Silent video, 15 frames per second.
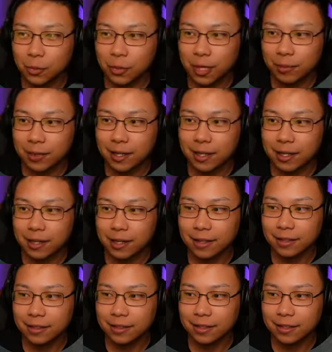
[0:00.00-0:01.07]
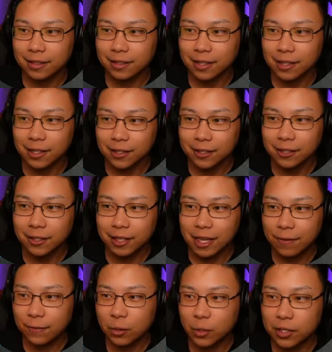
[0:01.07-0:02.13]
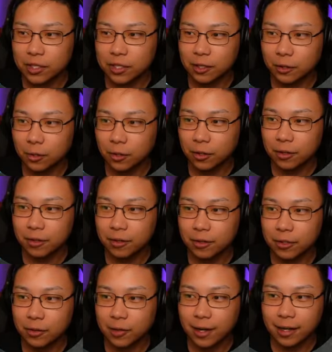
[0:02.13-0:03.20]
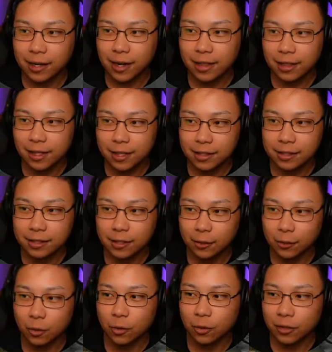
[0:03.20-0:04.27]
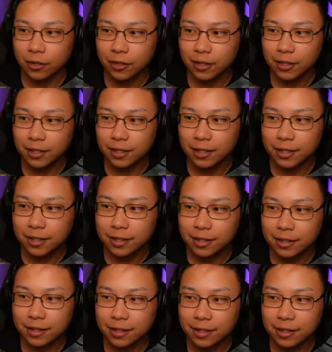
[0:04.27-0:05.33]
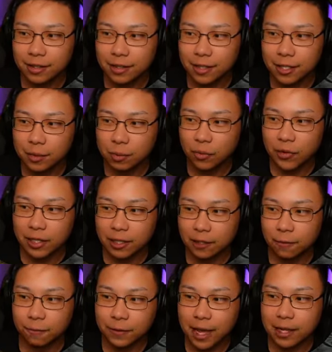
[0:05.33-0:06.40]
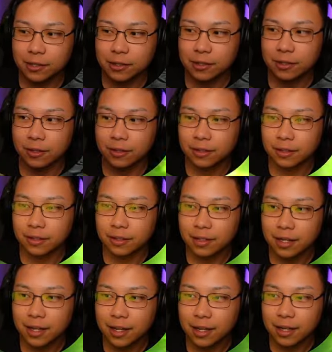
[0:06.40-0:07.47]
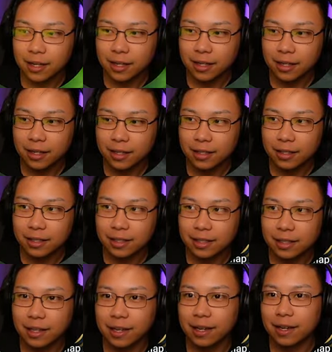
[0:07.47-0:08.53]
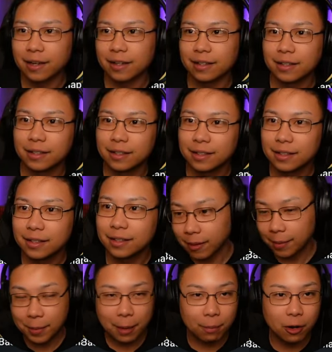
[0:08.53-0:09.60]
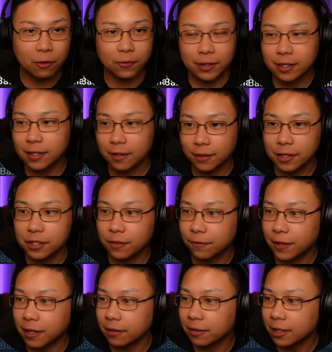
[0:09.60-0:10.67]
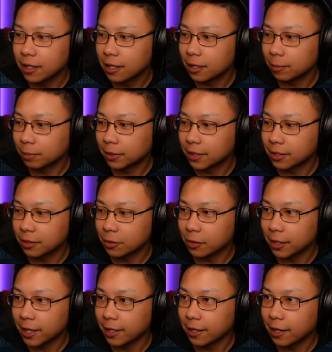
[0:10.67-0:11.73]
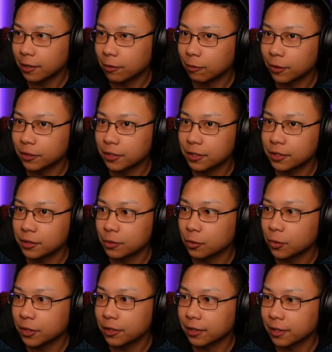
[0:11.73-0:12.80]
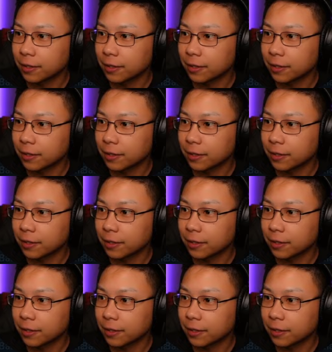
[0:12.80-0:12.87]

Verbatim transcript: what I'm getting at. It doesn't look iffy with Teodor. Granted, I think Teodor is moving a little faster. Yeah. I'm not perfect. Things fail. But let's go ahead and run this with